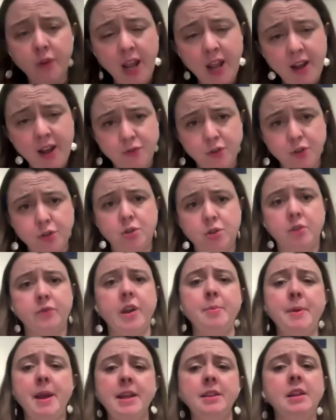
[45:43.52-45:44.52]
Survey after
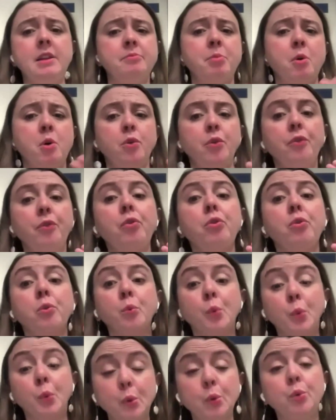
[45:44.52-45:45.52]
survey, paid leave polls
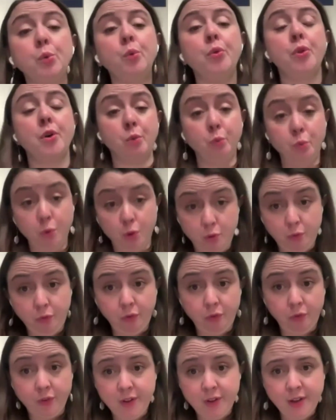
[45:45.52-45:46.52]
through the
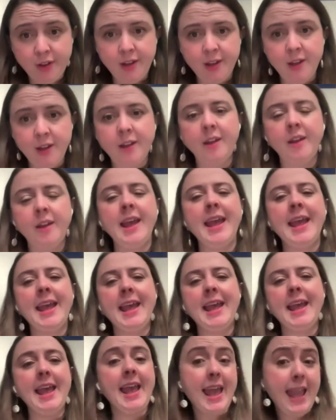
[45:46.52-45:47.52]
roof.
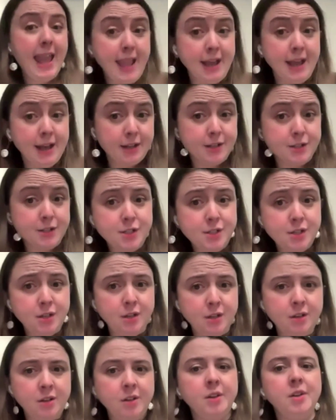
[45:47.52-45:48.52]
And
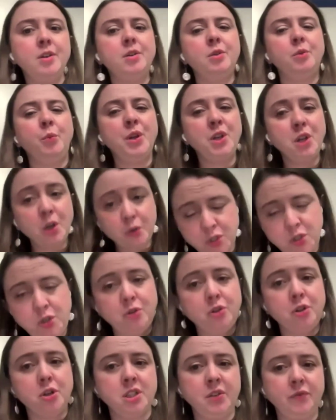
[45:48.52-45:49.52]
we know
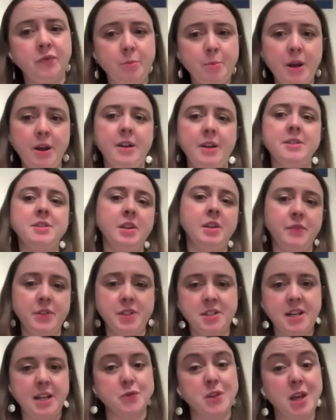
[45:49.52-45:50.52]
that 2/3 of Americans
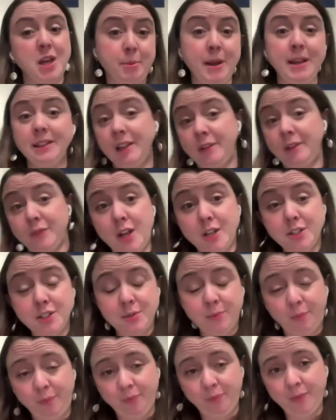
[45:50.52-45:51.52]
live in states without paid leave
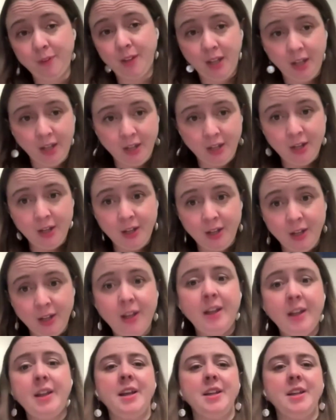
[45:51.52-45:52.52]
laws.
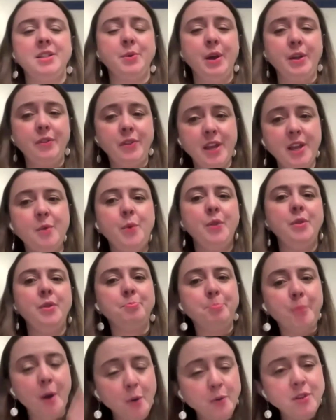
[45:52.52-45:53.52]
And so I think
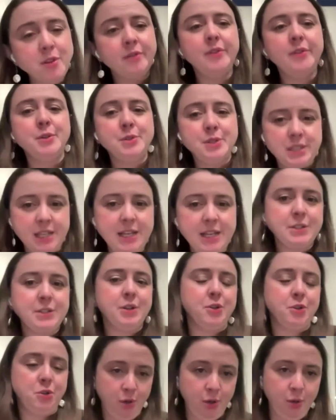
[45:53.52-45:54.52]
when both of those
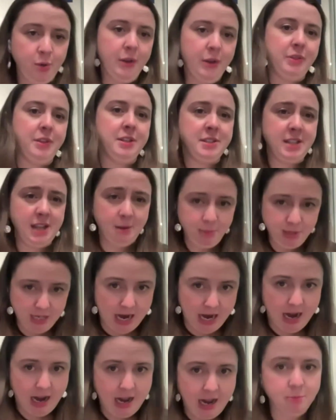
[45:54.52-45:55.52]
things are true at the
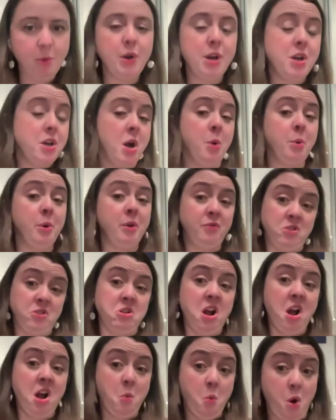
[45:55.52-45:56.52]
same time, we know we've
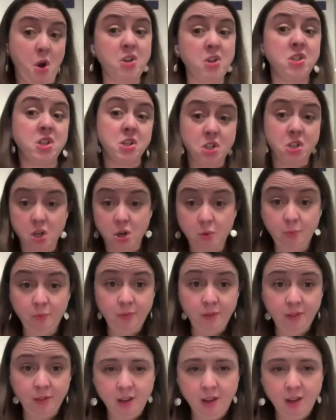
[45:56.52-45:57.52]
still got work to do.